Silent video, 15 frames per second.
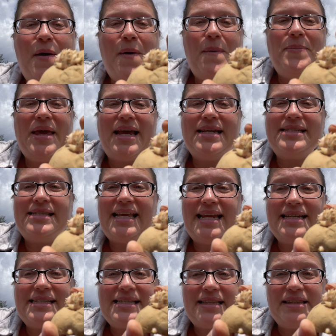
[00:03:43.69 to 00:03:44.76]
because
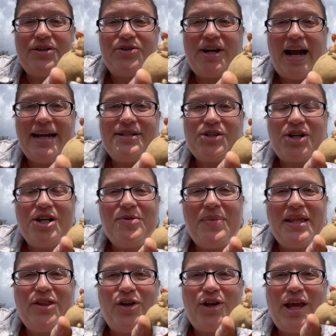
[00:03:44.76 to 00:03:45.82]
these little guys are gonna be
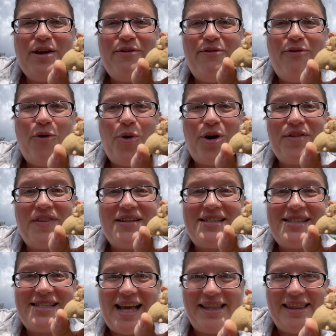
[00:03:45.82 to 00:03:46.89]
looking for the
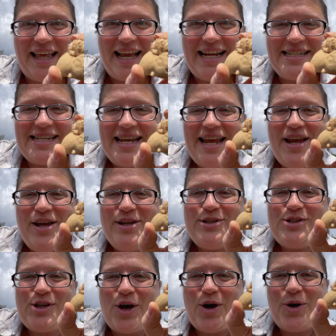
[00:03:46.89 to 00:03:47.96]
sunlight.
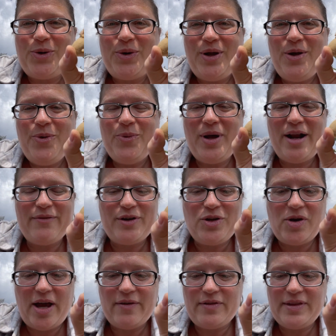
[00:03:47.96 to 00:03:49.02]
So whenever you
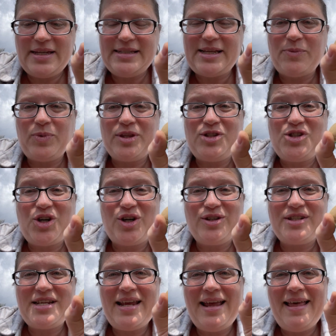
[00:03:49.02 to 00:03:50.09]
cover these up with
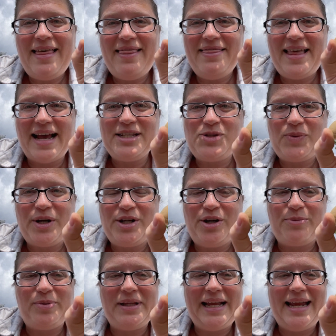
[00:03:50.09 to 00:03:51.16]
dirt, that's where your
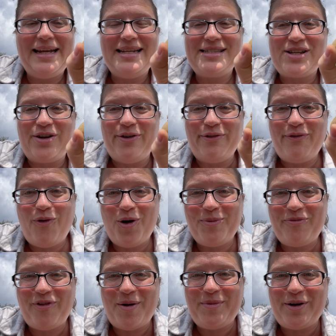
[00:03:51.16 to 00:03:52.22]
plant is gonna form
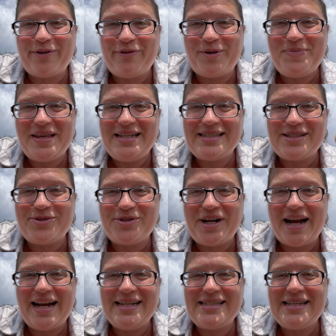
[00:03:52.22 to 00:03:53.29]
from, or from these little
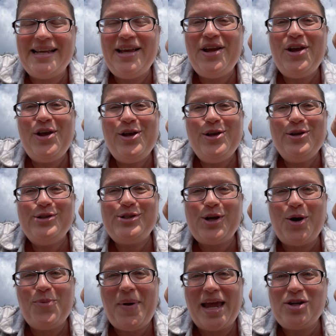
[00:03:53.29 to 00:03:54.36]
guys.
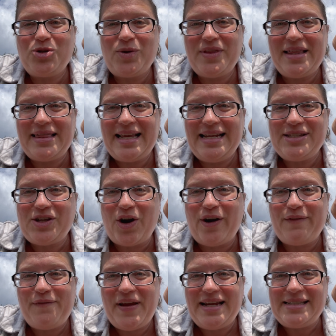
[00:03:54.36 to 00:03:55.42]
So make sure that these are
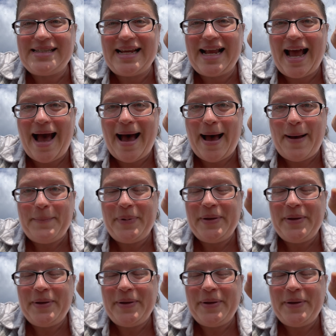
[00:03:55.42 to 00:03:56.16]
facing up.